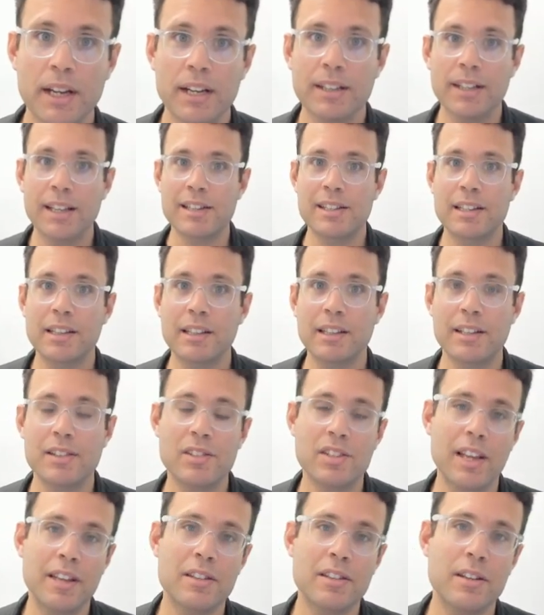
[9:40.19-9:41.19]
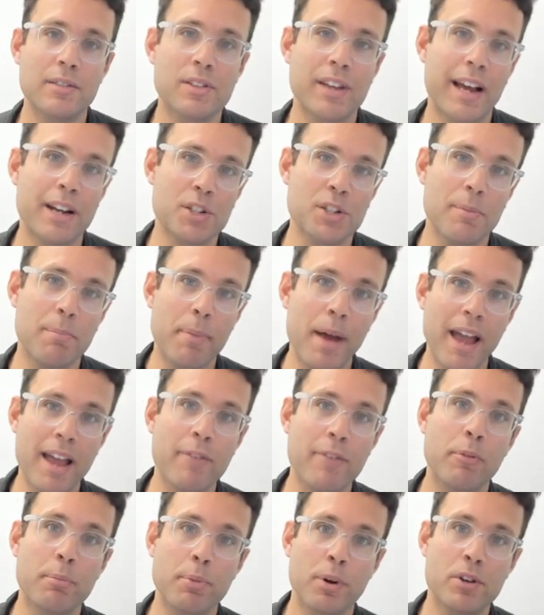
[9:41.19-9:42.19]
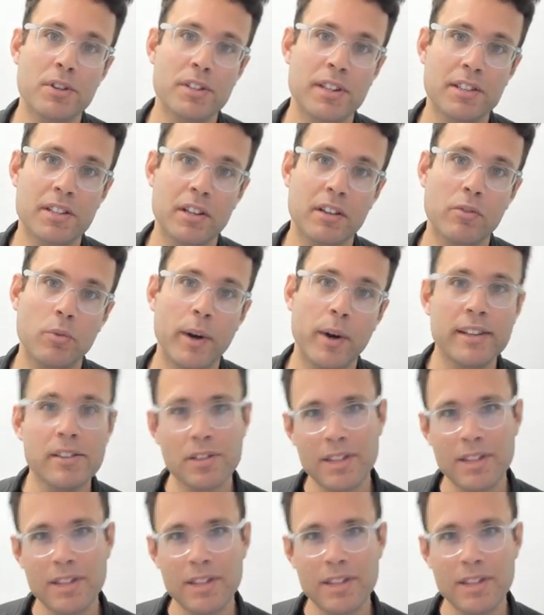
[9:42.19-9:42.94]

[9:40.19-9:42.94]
there's little incentive to actually pay for processing of waste.